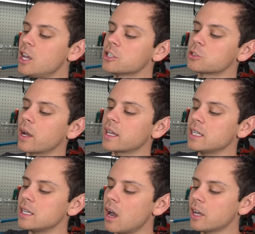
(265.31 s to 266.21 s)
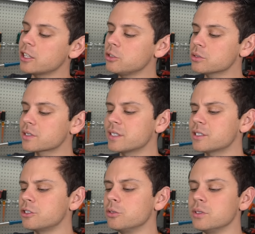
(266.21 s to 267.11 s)
so I cannot use this
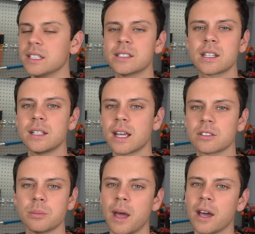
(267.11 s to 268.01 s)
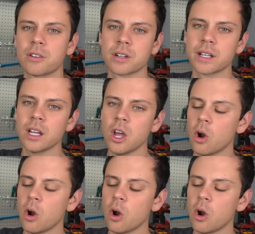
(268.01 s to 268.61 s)
to disconnect a battery